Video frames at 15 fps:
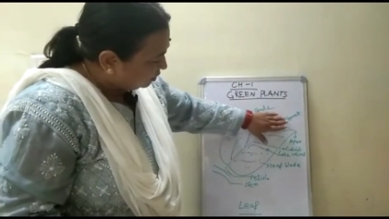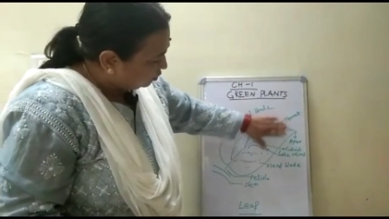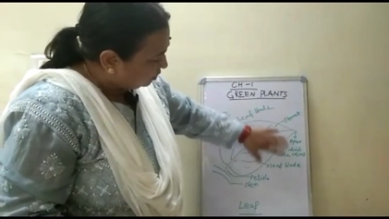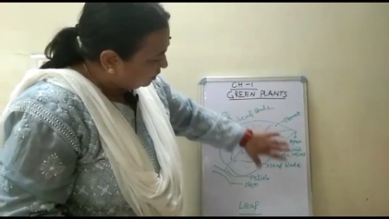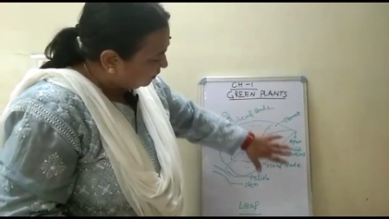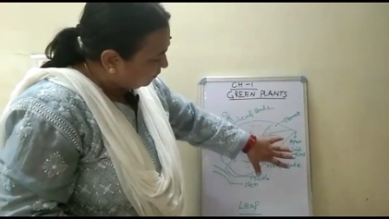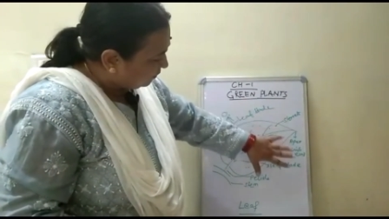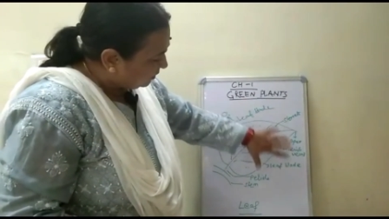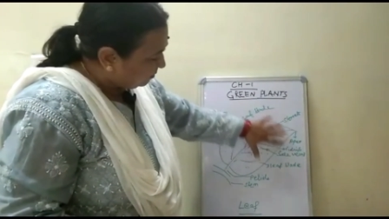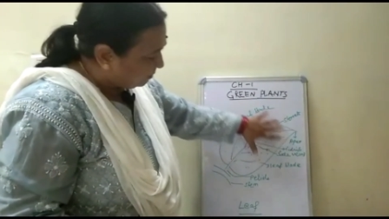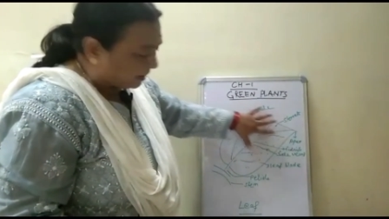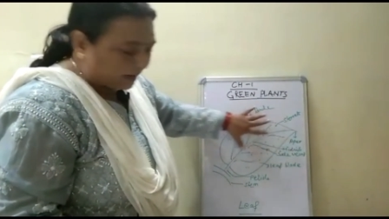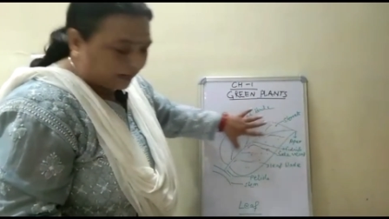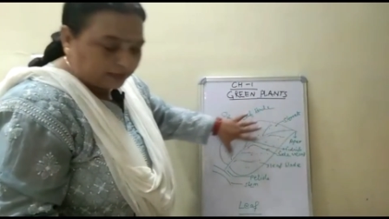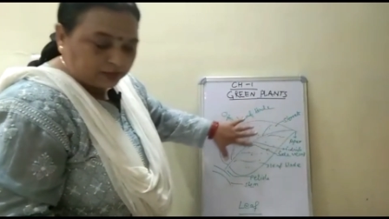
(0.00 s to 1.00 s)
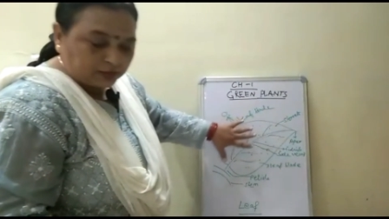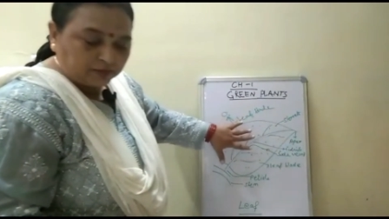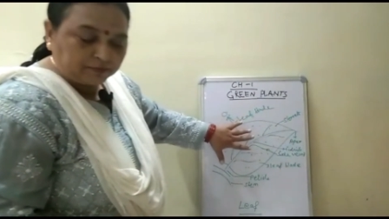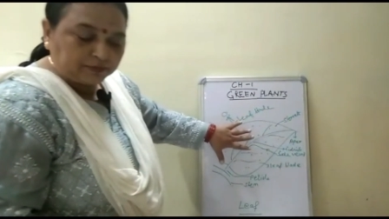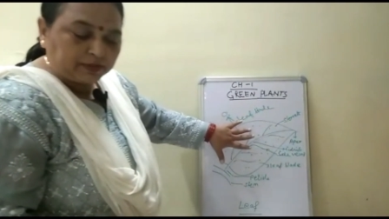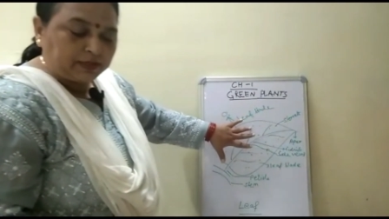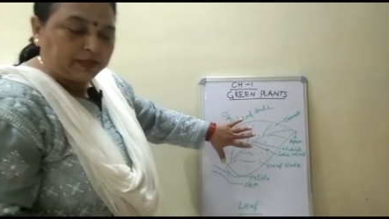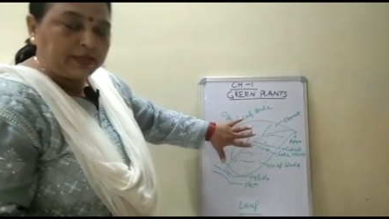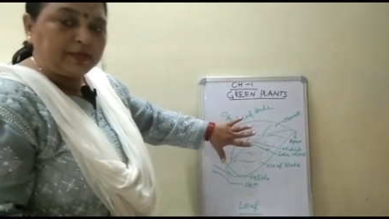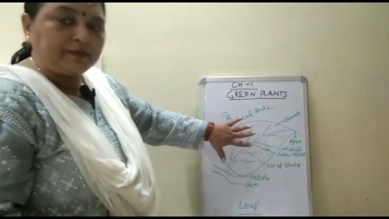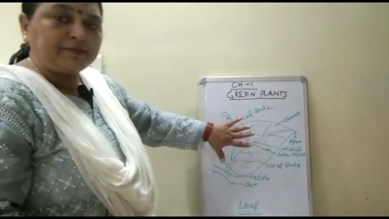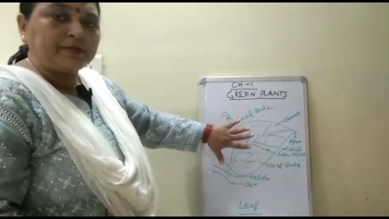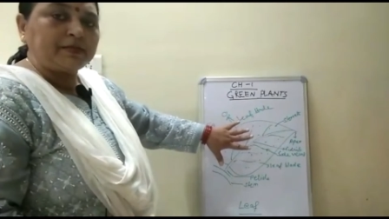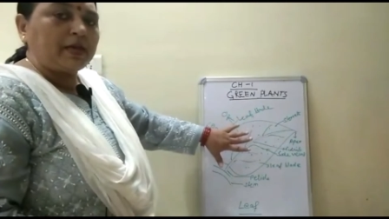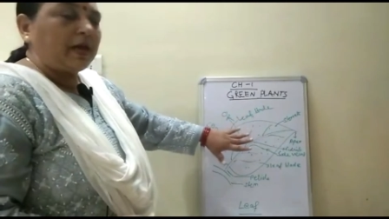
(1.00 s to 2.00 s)
to different parts of the
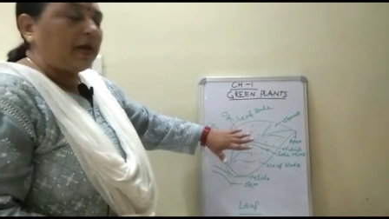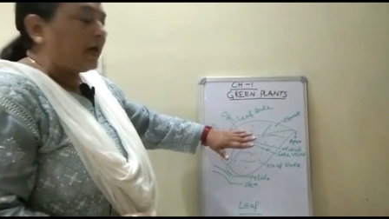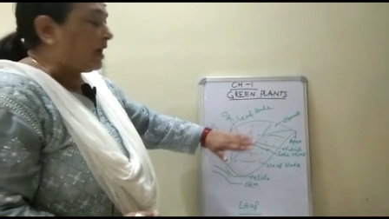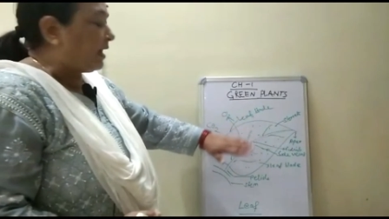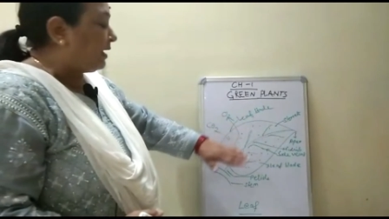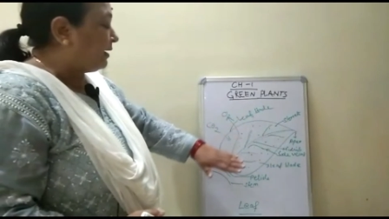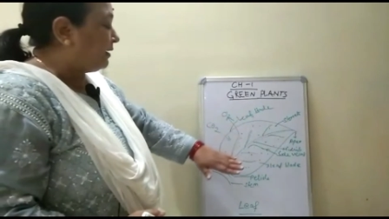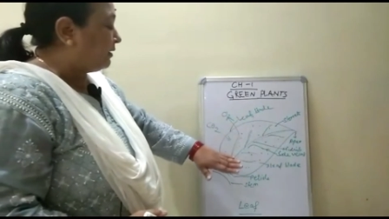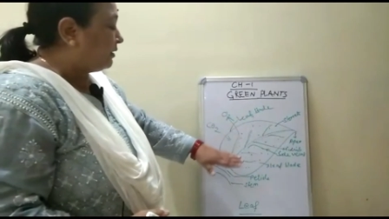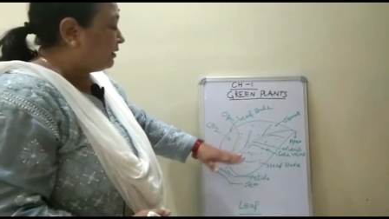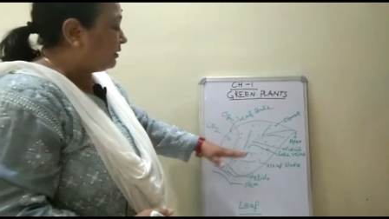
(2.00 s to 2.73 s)
leaves, and